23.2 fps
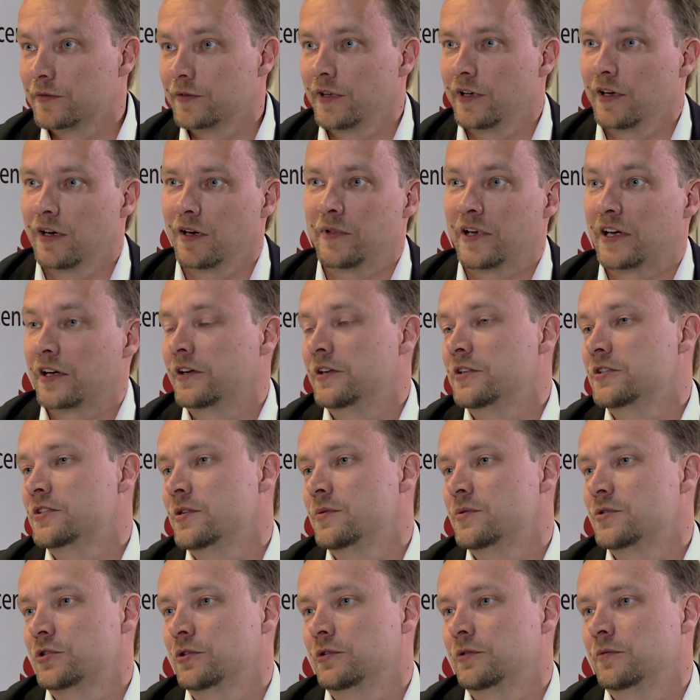There are
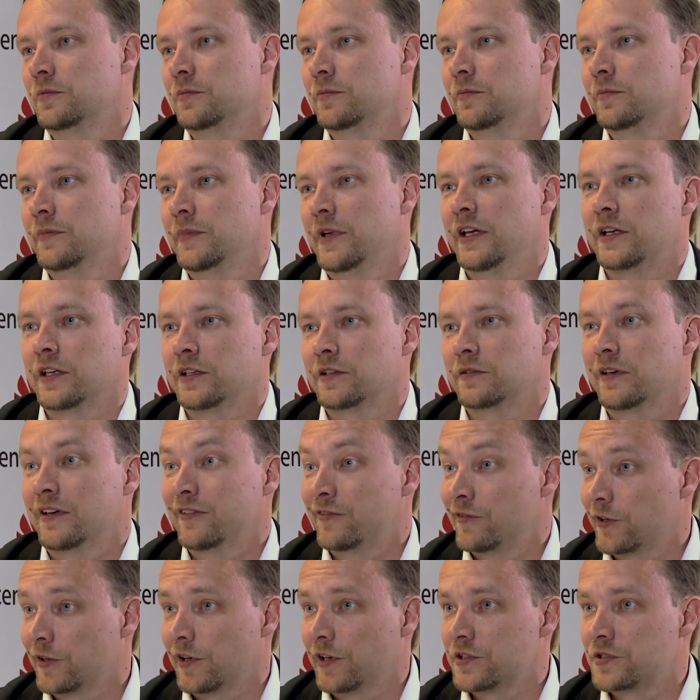mechanisms to make it
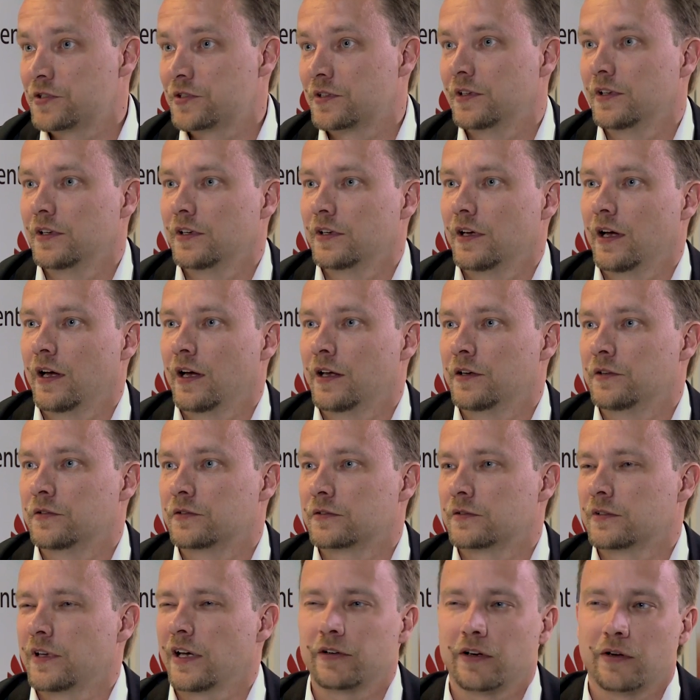effortless. And
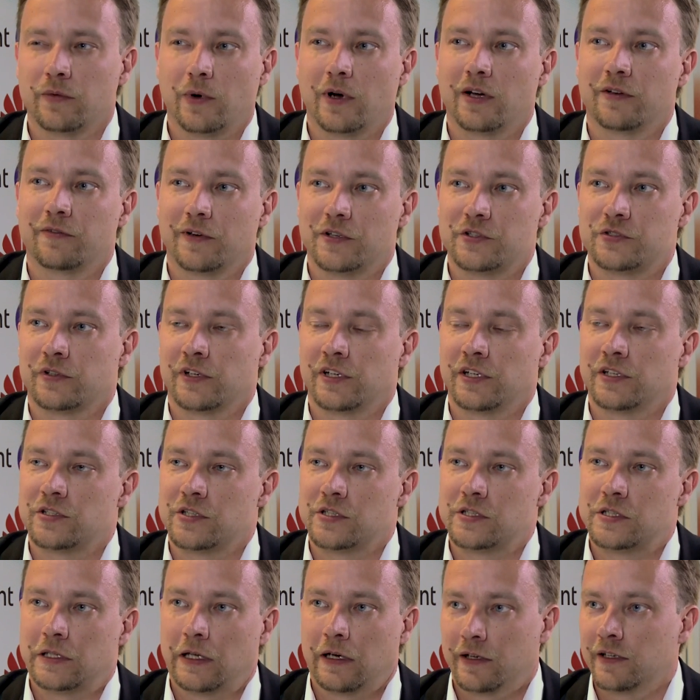carrier Wi-Fi is really
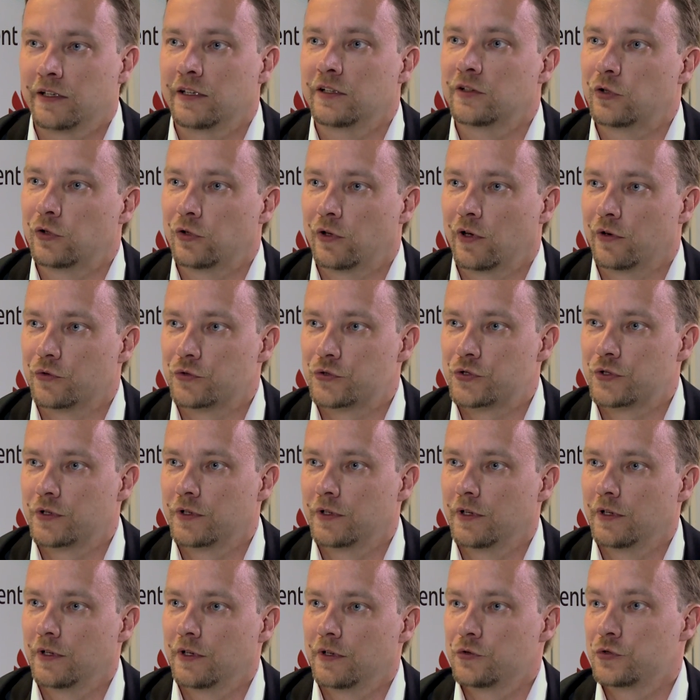just tying into those.
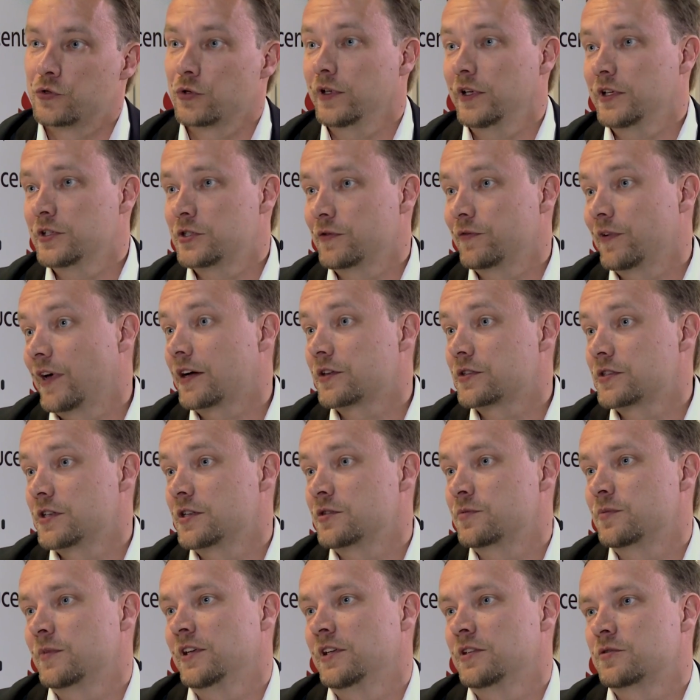So ease of
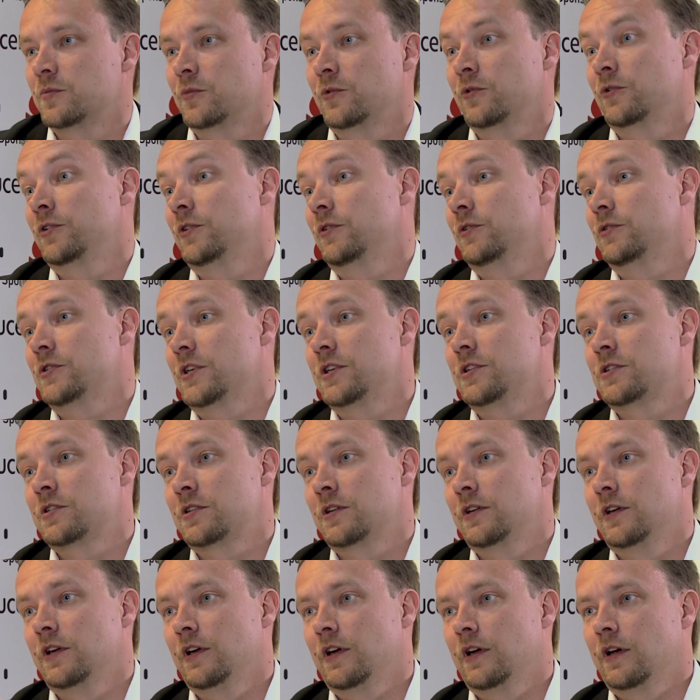access means more usage,
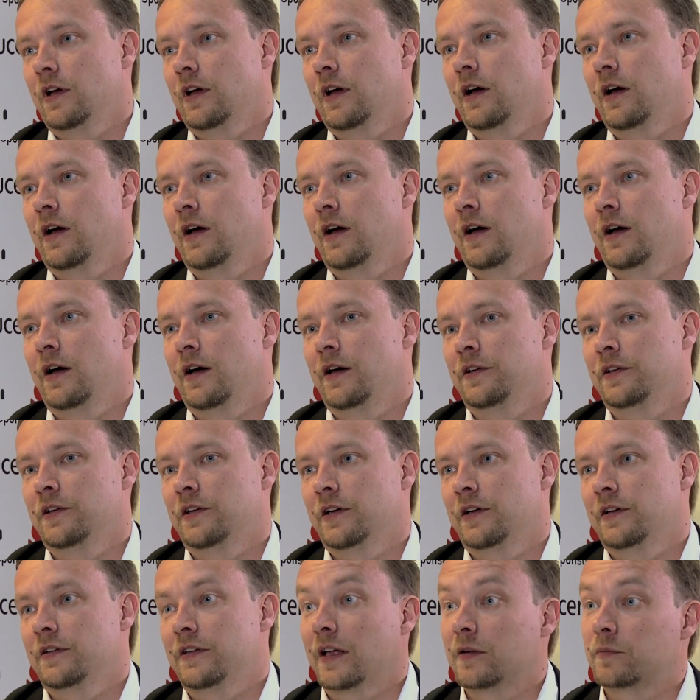and
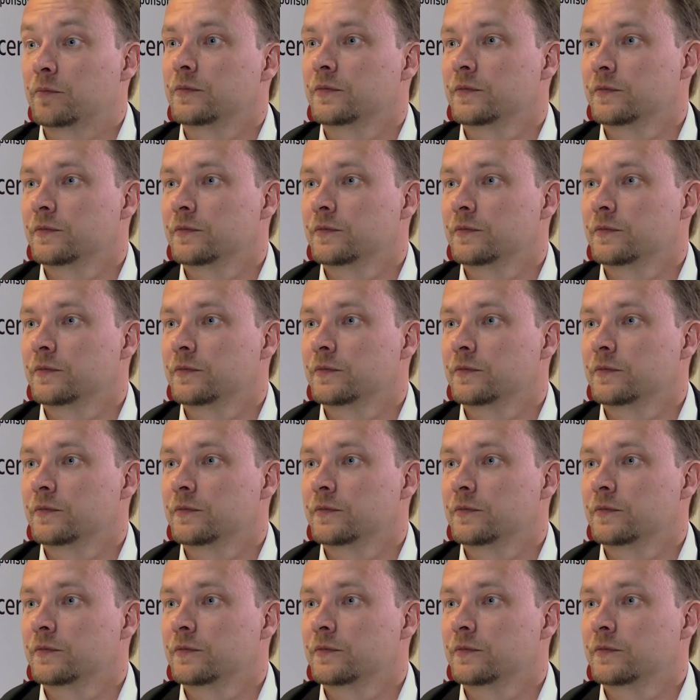that